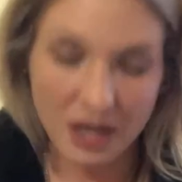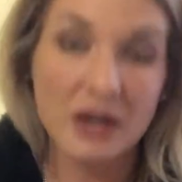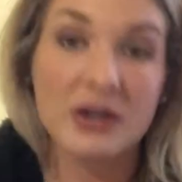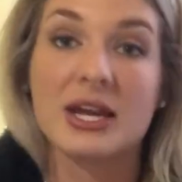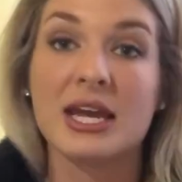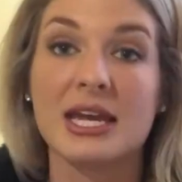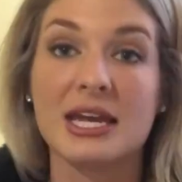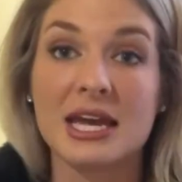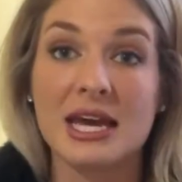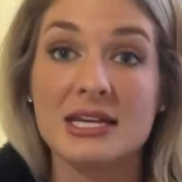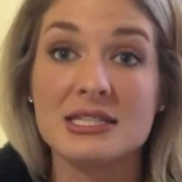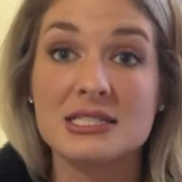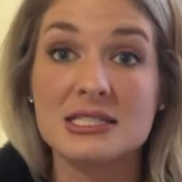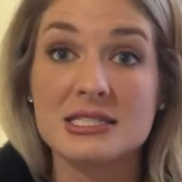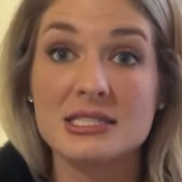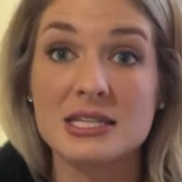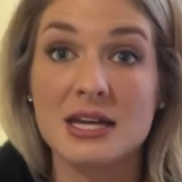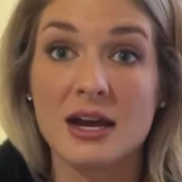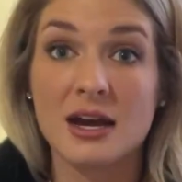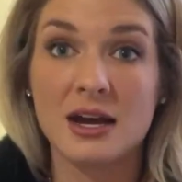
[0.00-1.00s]
Okay guys,
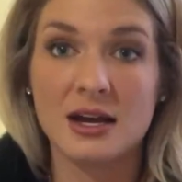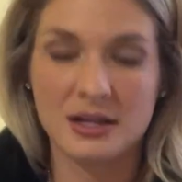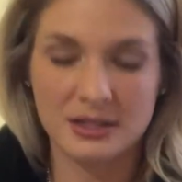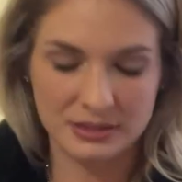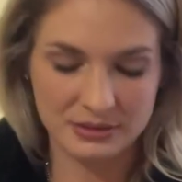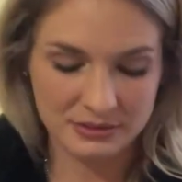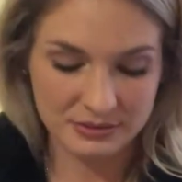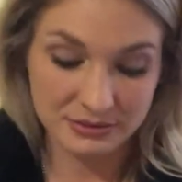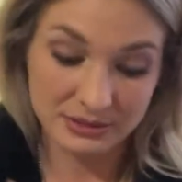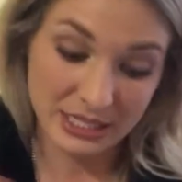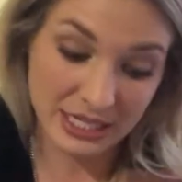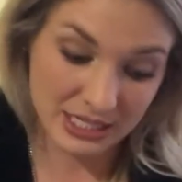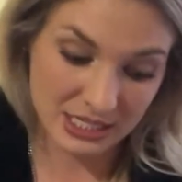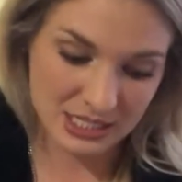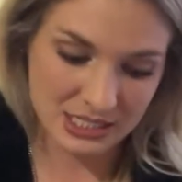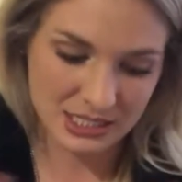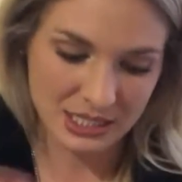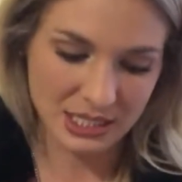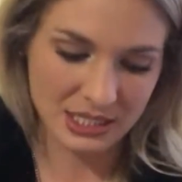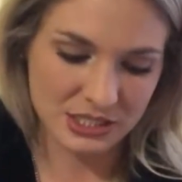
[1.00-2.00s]

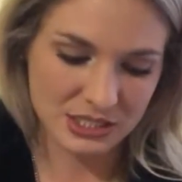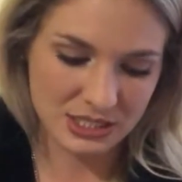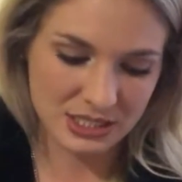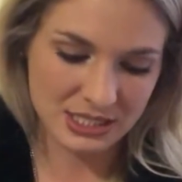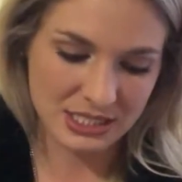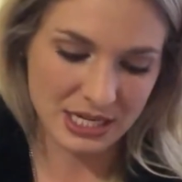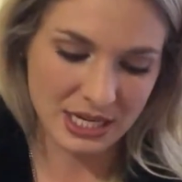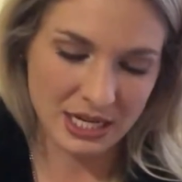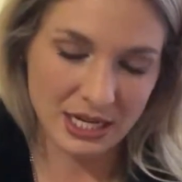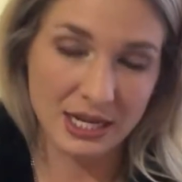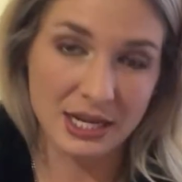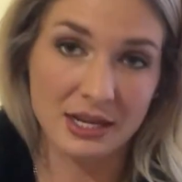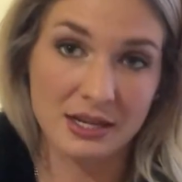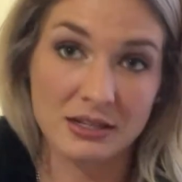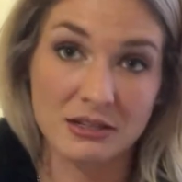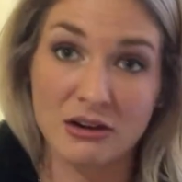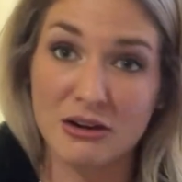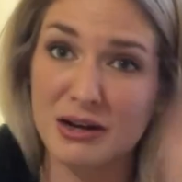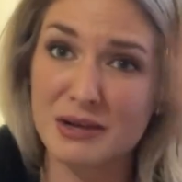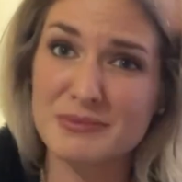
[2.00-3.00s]
ladies, I should say,
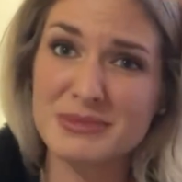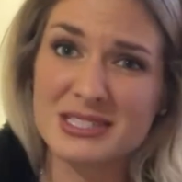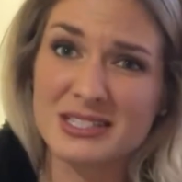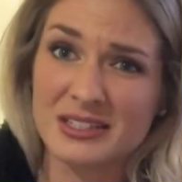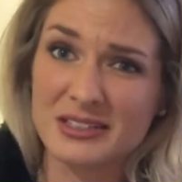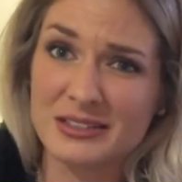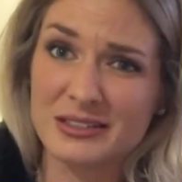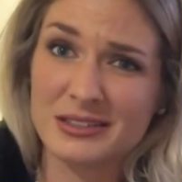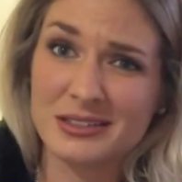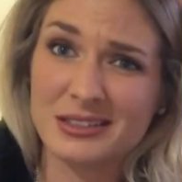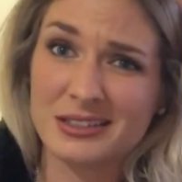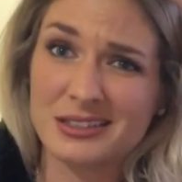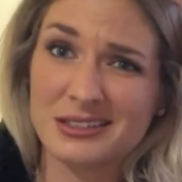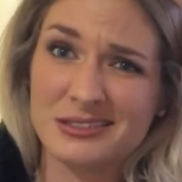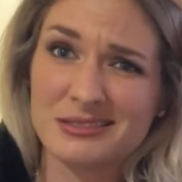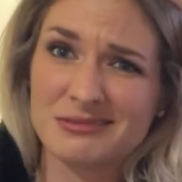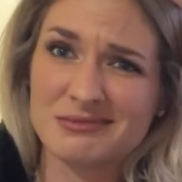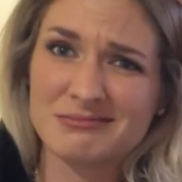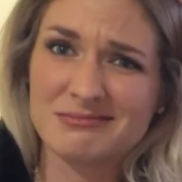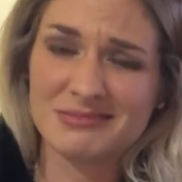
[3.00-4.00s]
y'all, I'm Southern
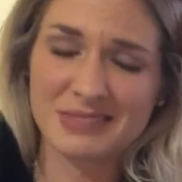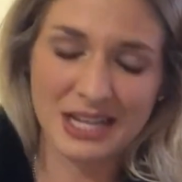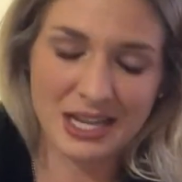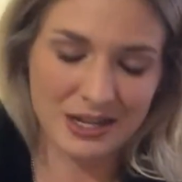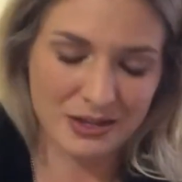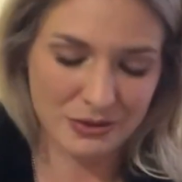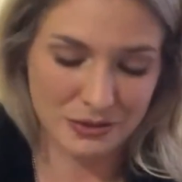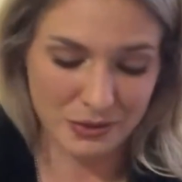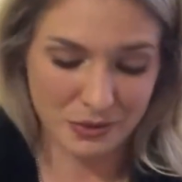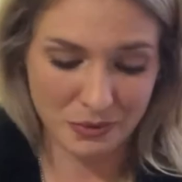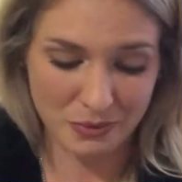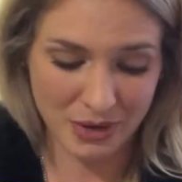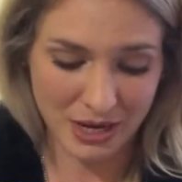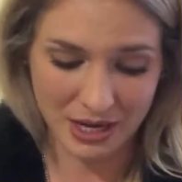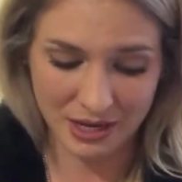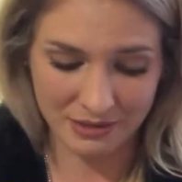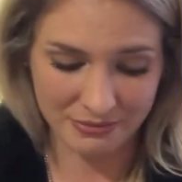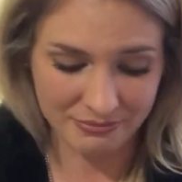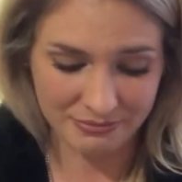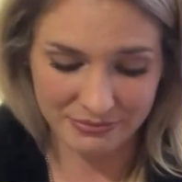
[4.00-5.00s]
and I don't know
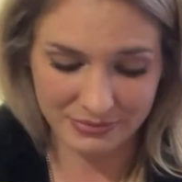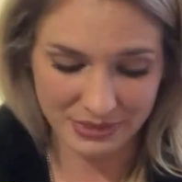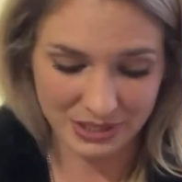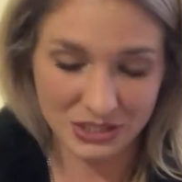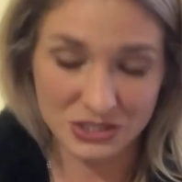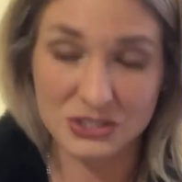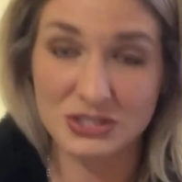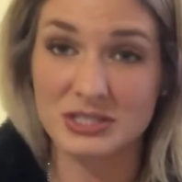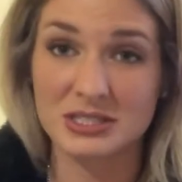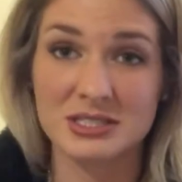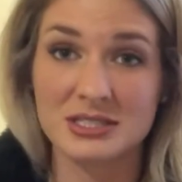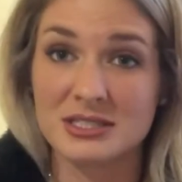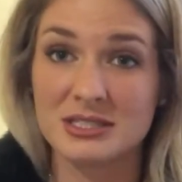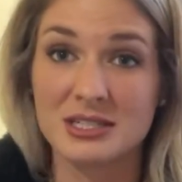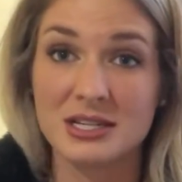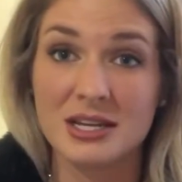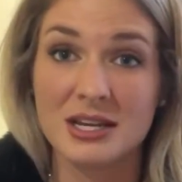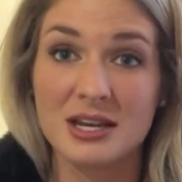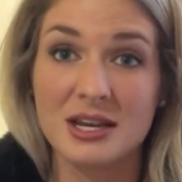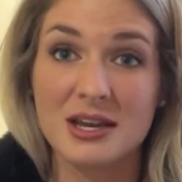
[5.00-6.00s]
why. It's just,
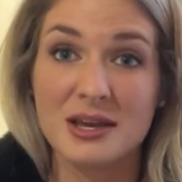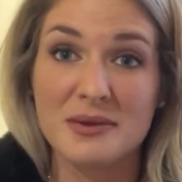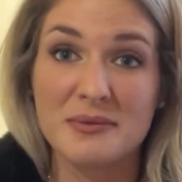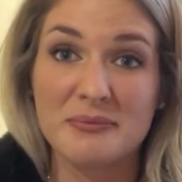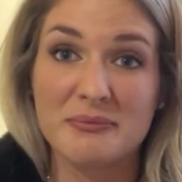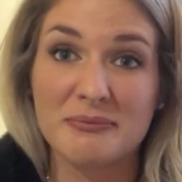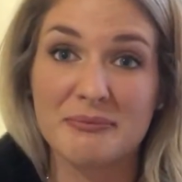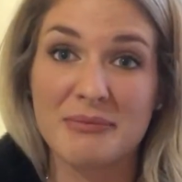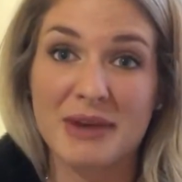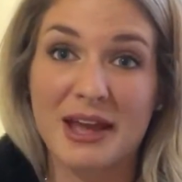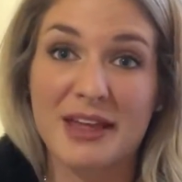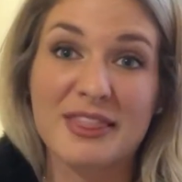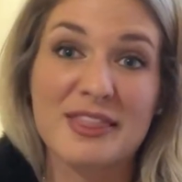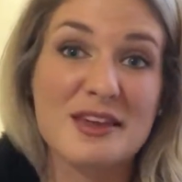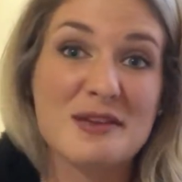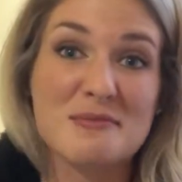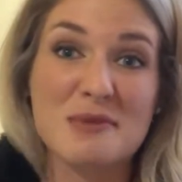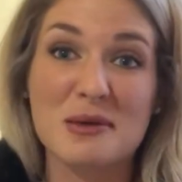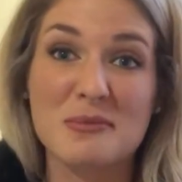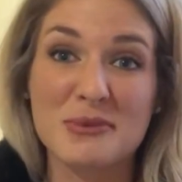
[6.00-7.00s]
I
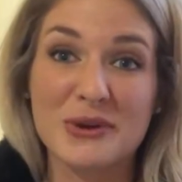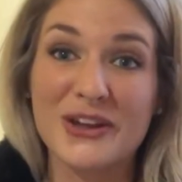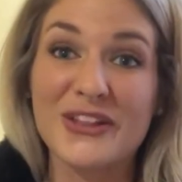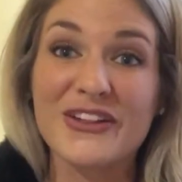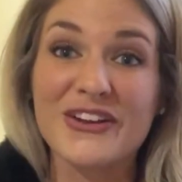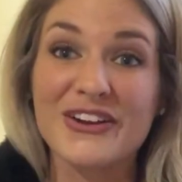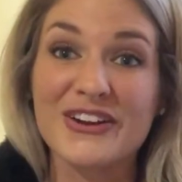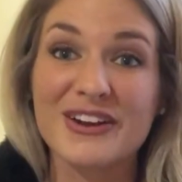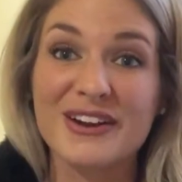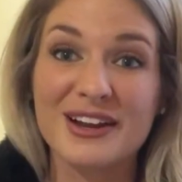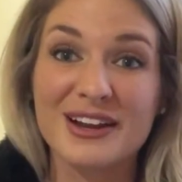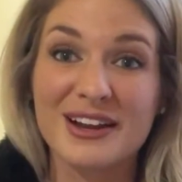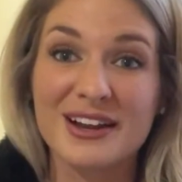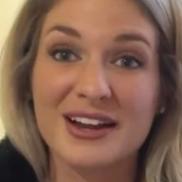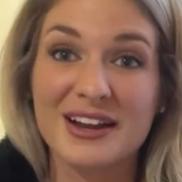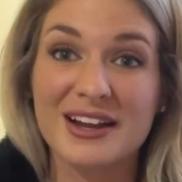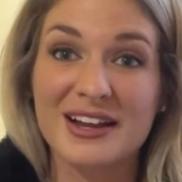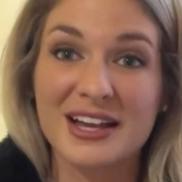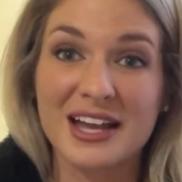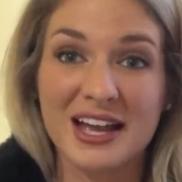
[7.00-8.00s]
think my brother
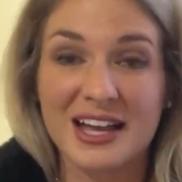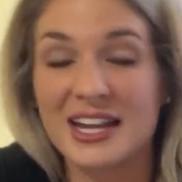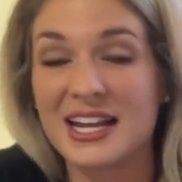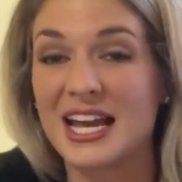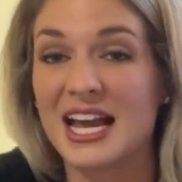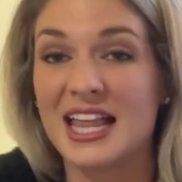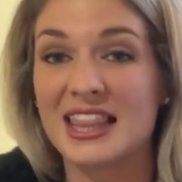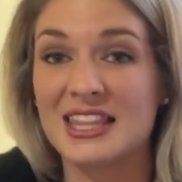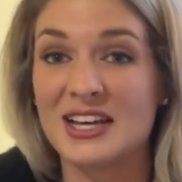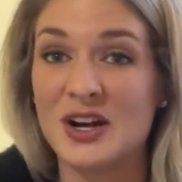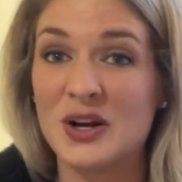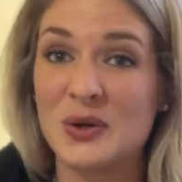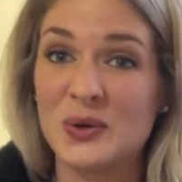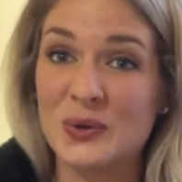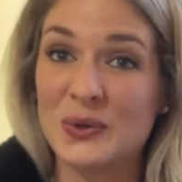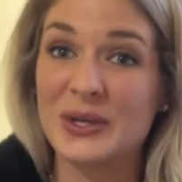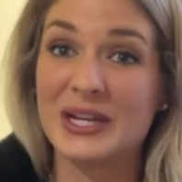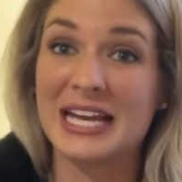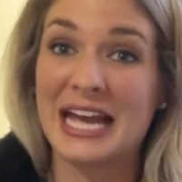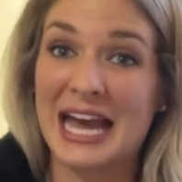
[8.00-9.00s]
kind of got the
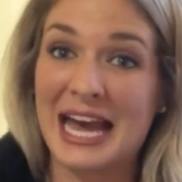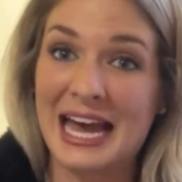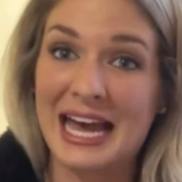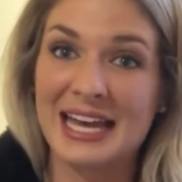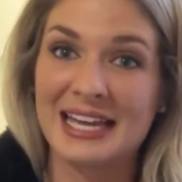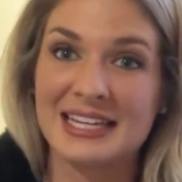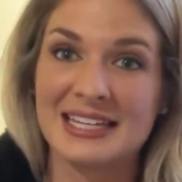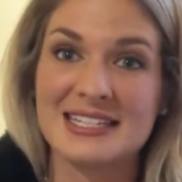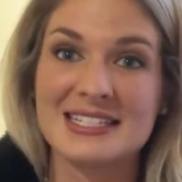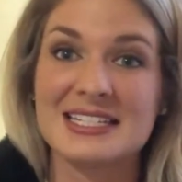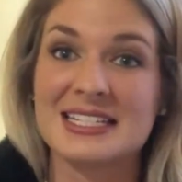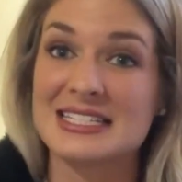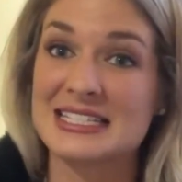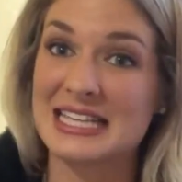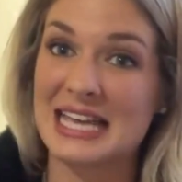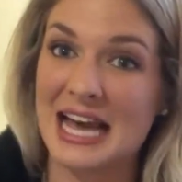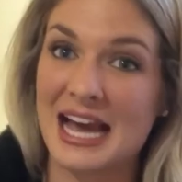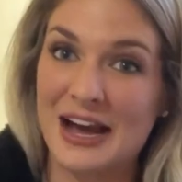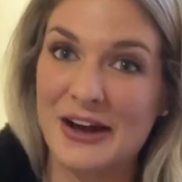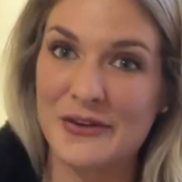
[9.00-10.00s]
whole guy, he says
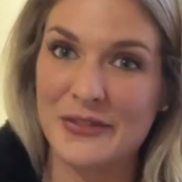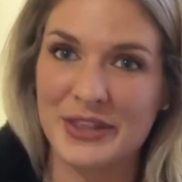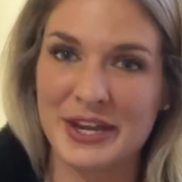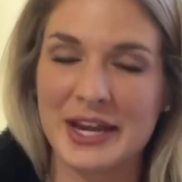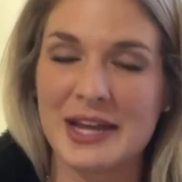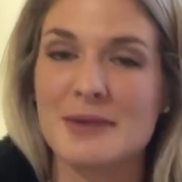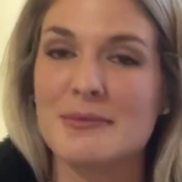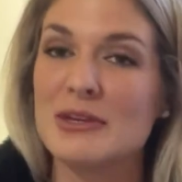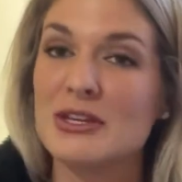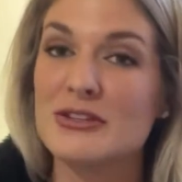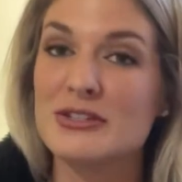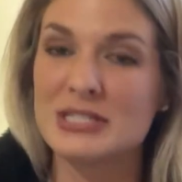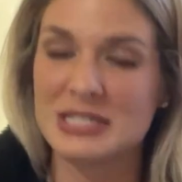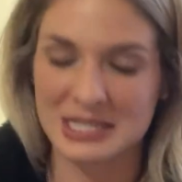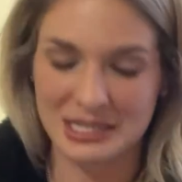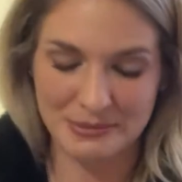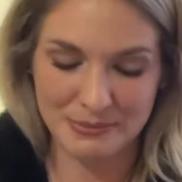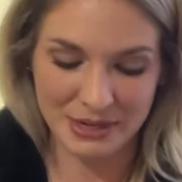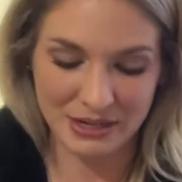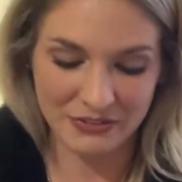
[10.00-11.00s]
guy all the time. He used to
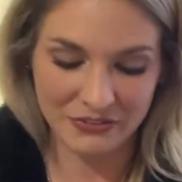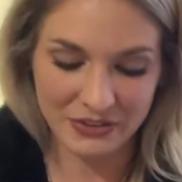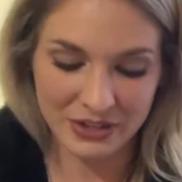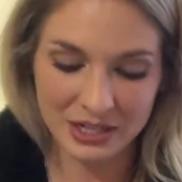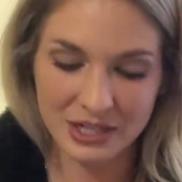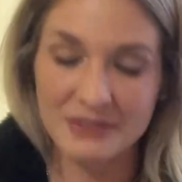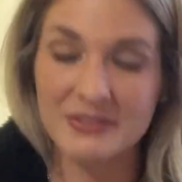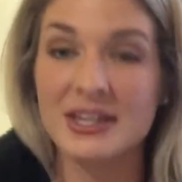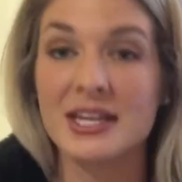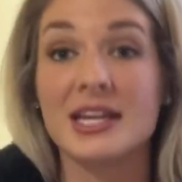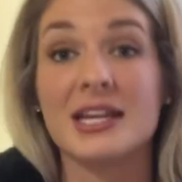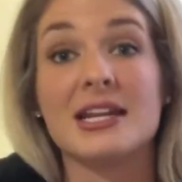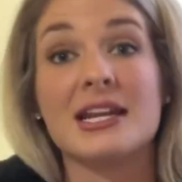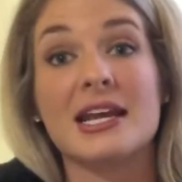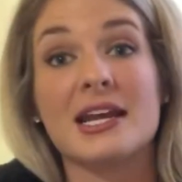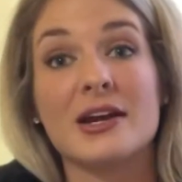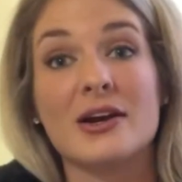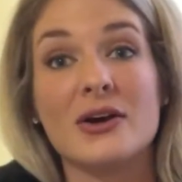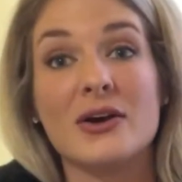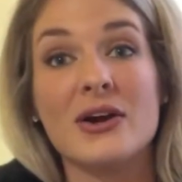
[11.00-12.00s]
get made fun of it, and
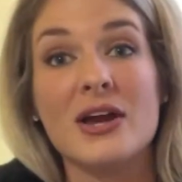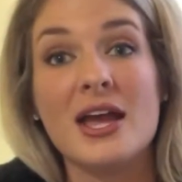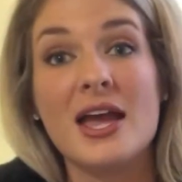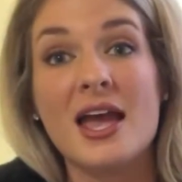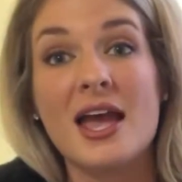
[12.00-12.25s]
now